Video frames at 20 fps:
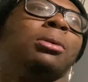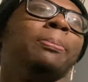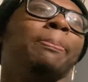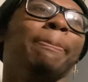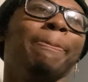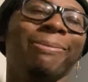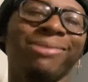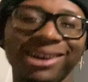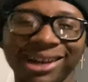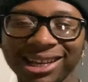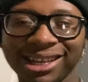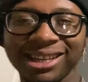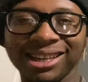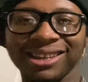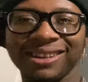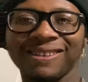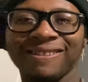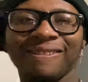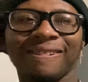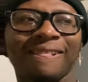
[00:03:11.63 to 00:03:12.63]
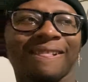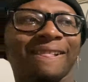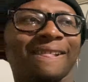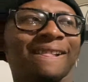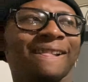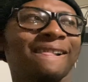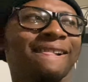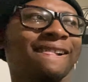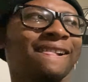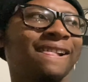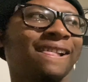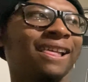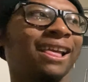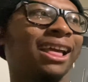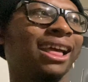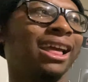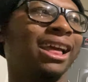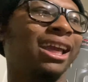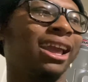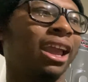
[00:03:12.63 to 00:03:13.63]
but
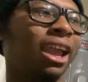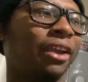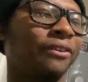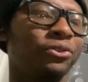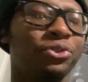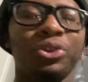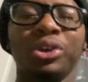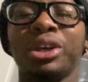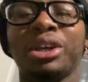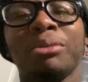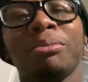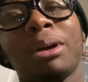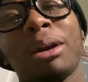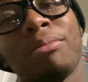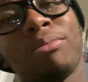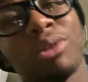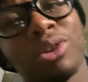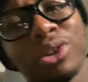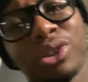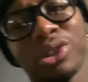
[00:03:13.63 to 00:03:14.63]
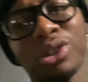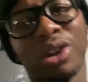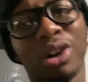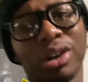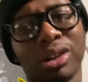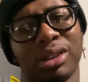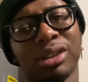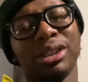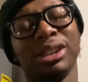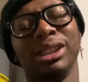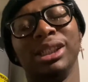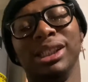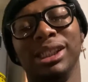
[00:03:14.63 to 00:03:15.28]
if you look at my brother's car,